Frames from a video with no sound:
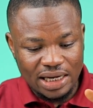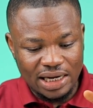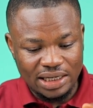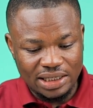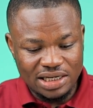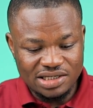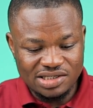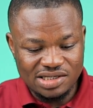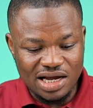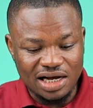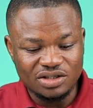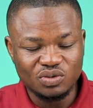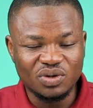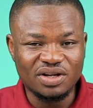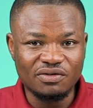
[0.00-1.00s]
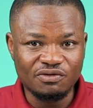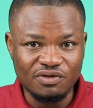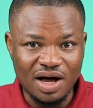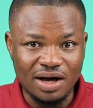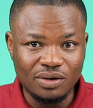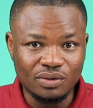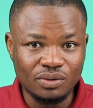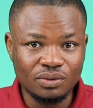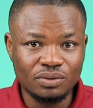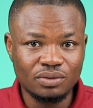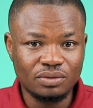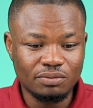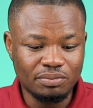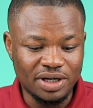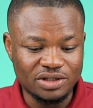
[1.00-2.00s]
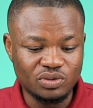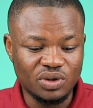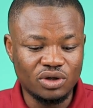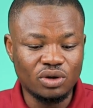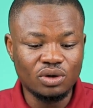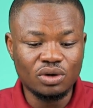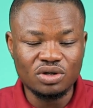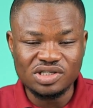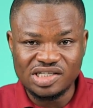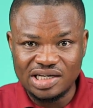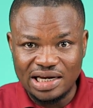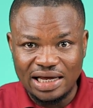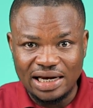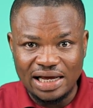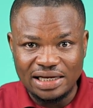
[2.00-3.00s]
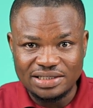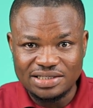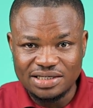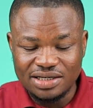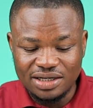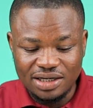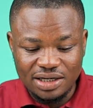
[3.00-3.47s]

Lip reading: And this starts with a vowel, but we don't consider that.